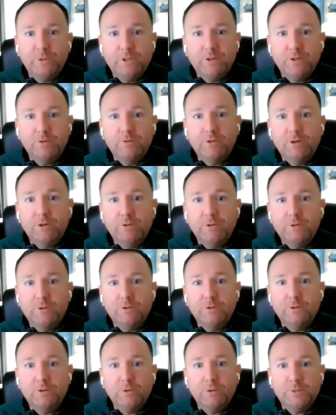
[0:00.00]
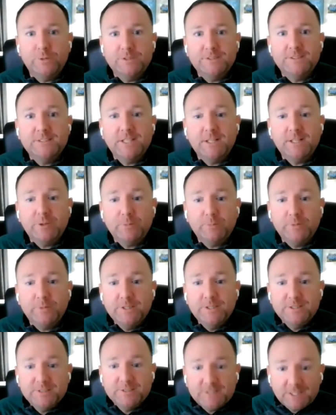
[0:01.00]
we can grow the club and set up
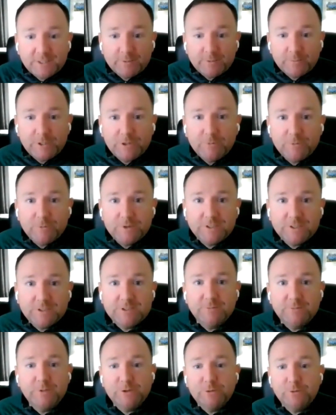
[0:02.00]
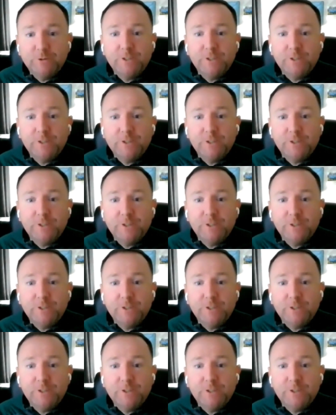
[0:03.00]
a youth system at